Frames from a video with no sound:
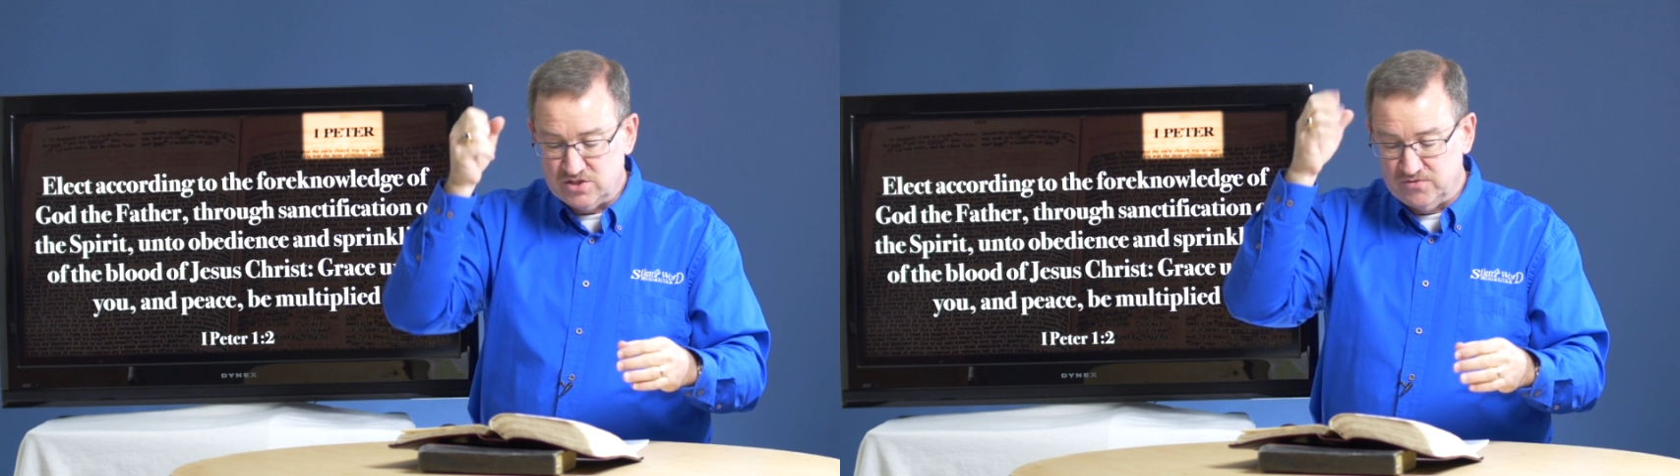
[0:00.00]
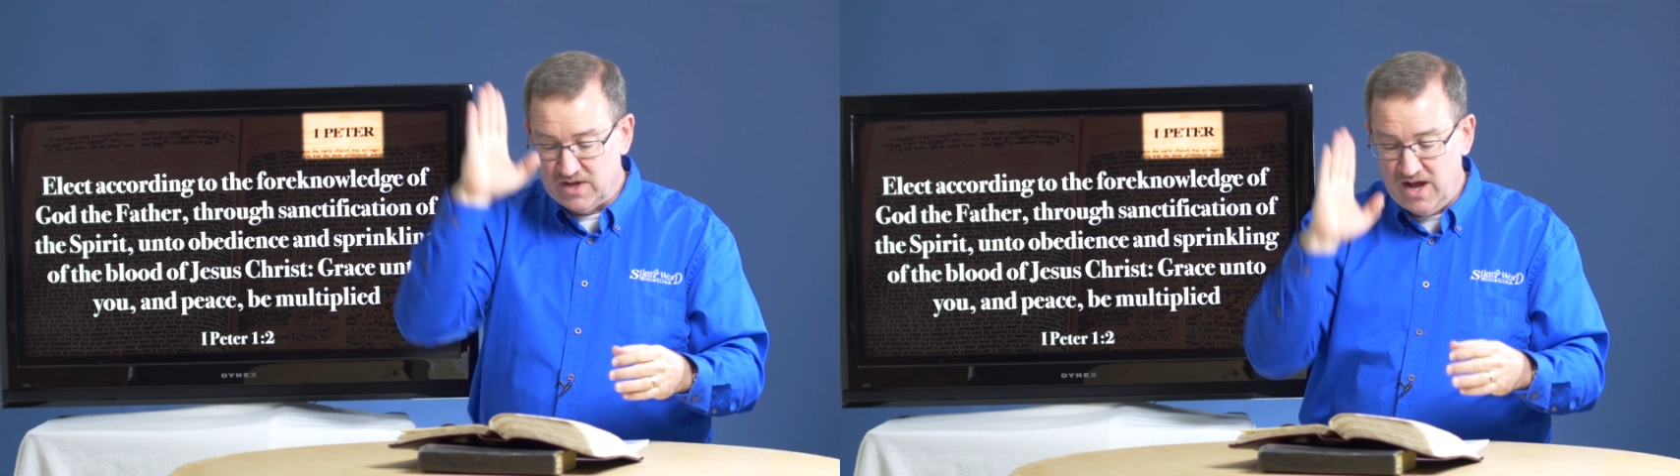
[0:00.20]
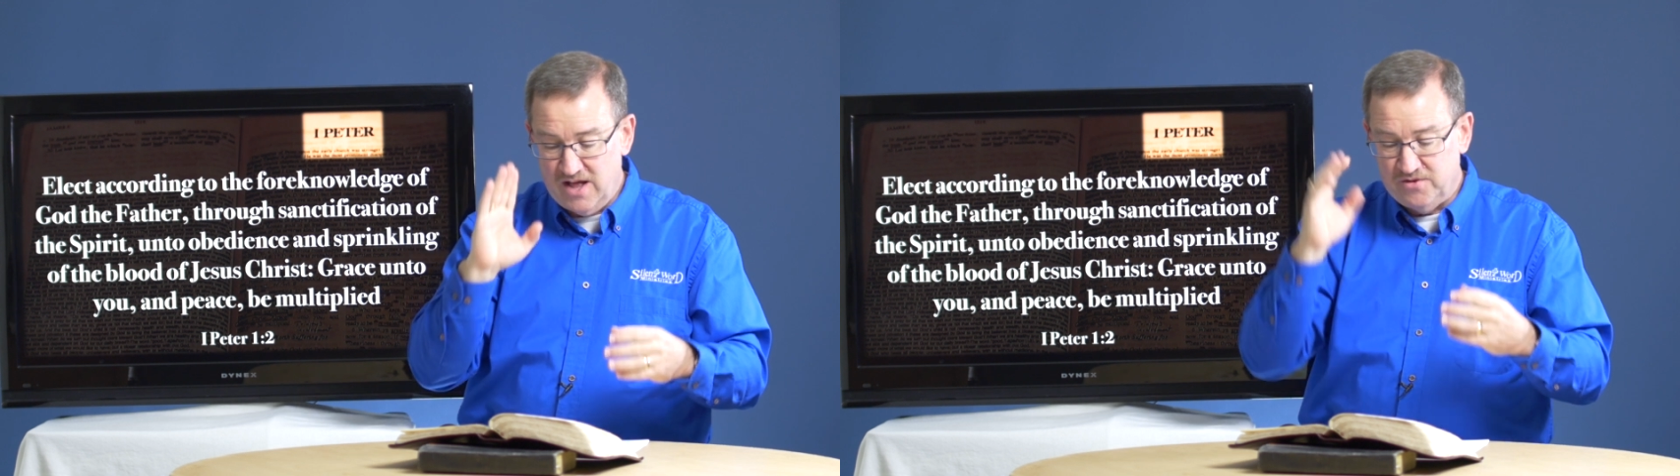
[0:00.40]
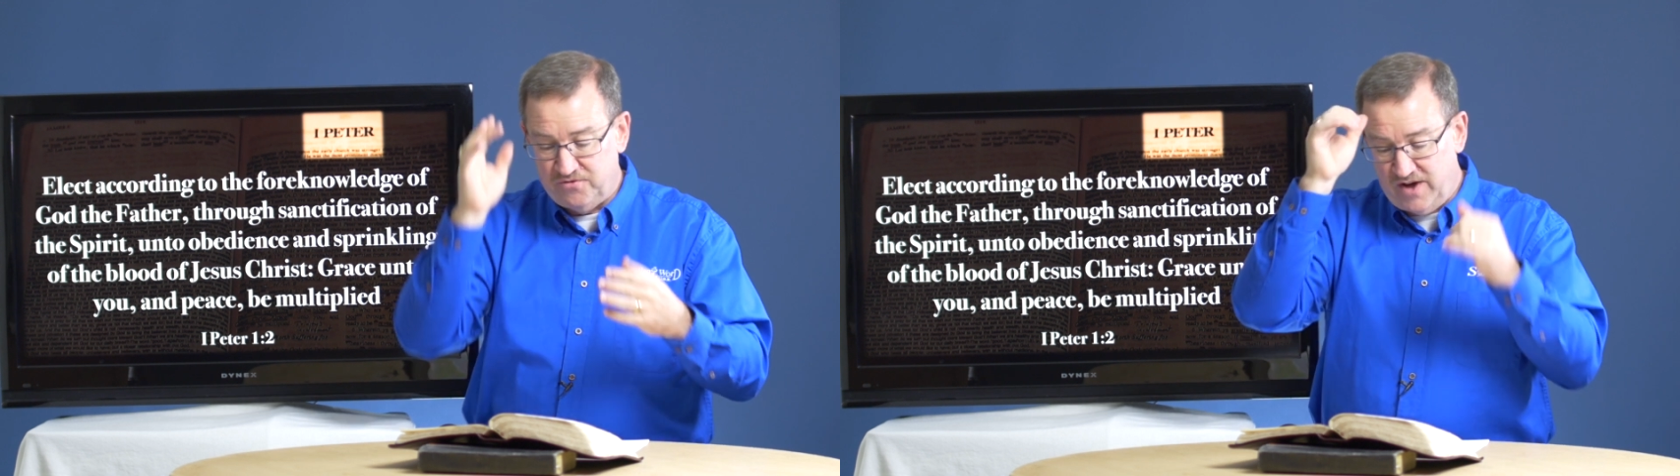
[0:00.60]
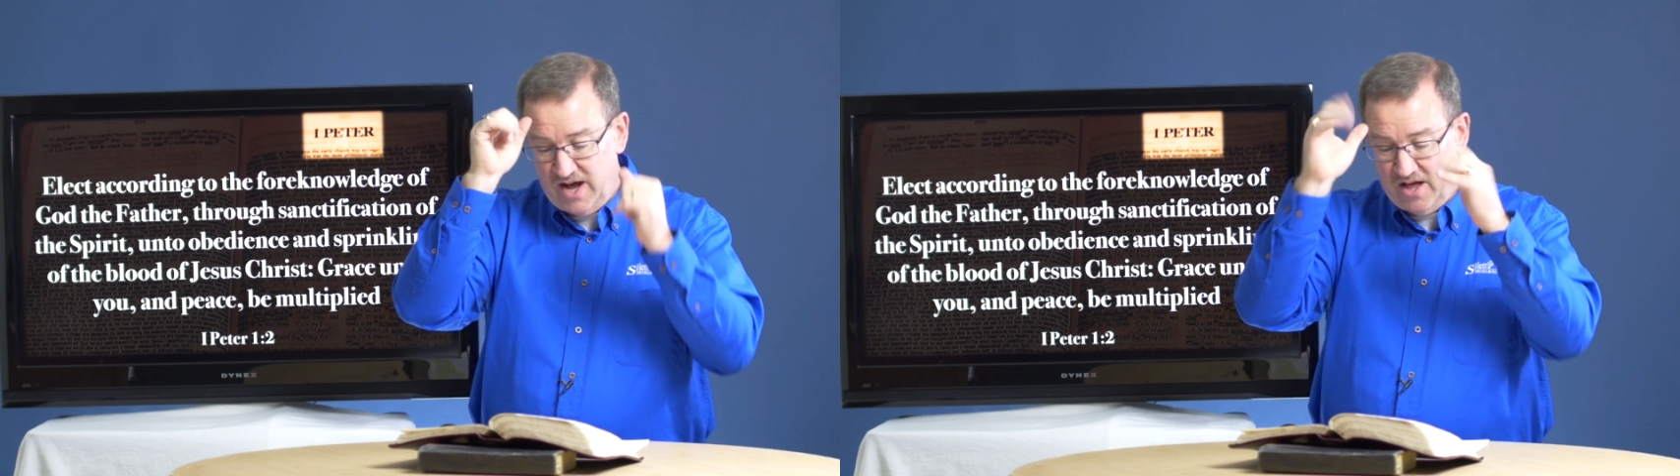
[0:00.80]
of God the
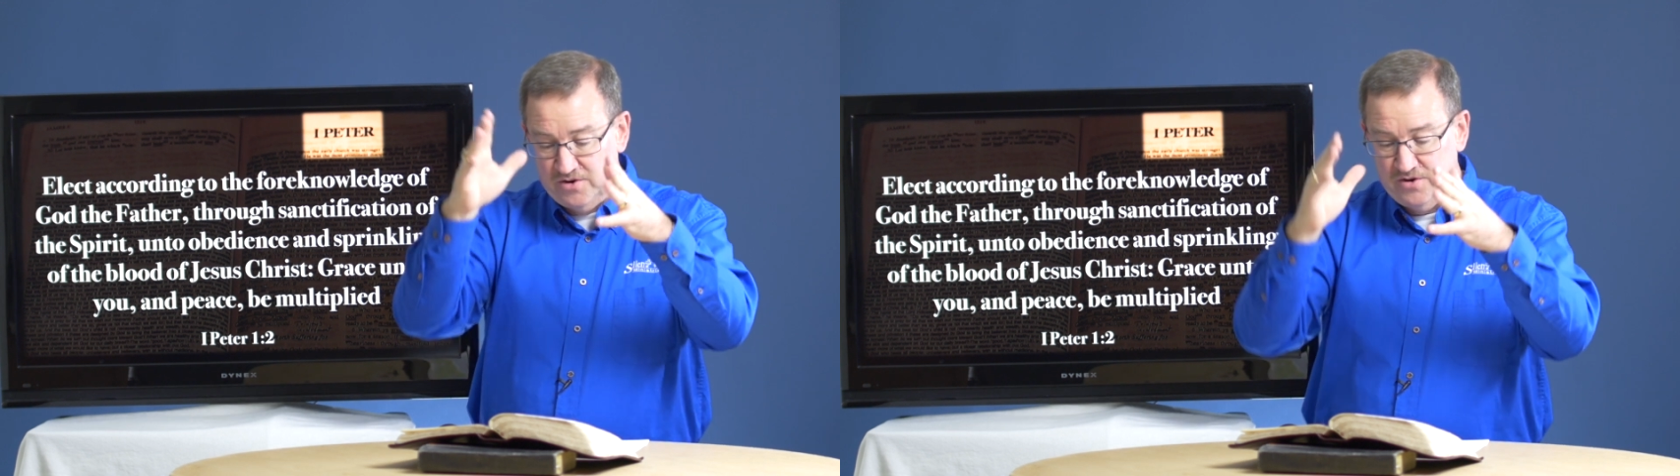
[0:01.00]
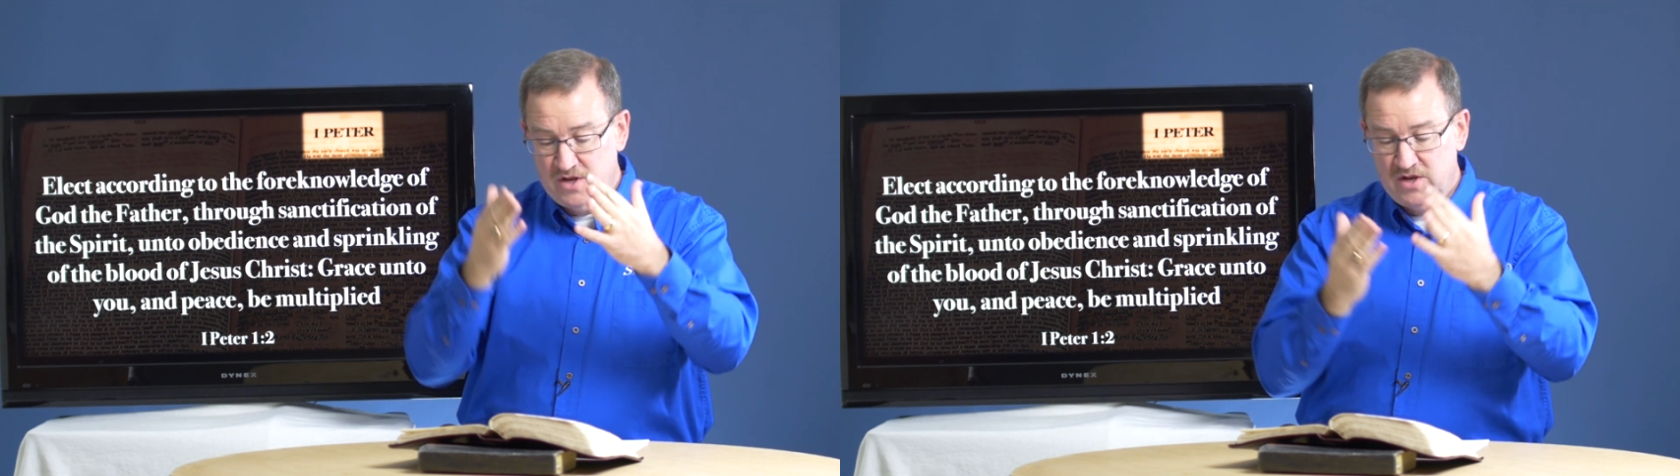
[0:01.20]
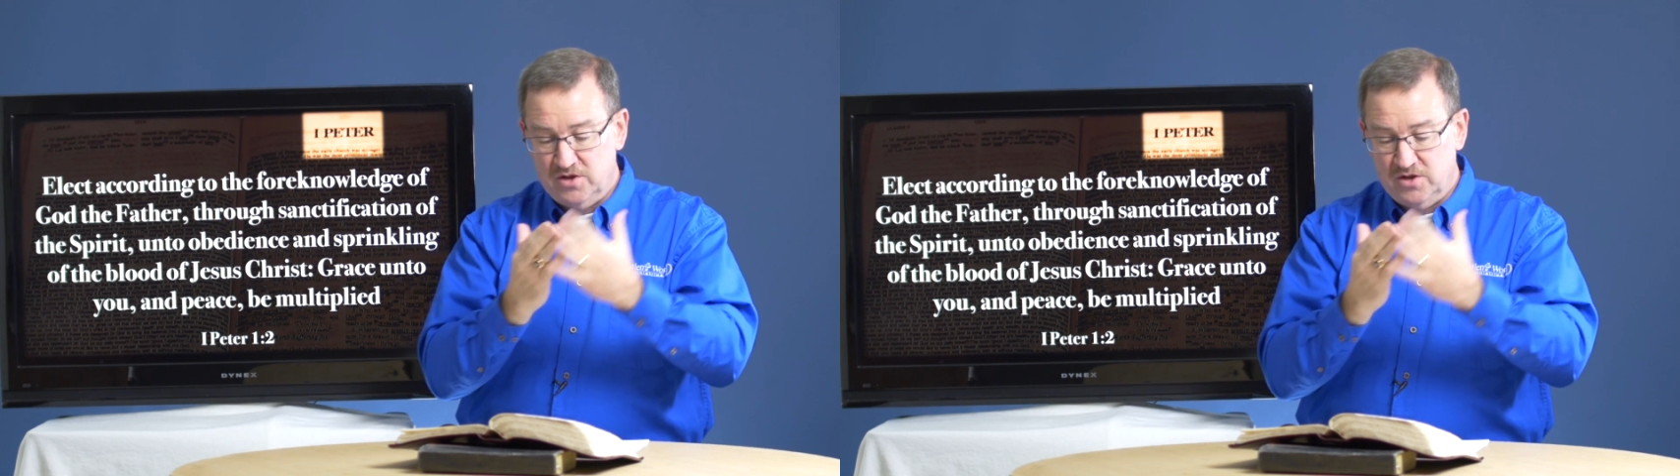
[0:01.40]
Father,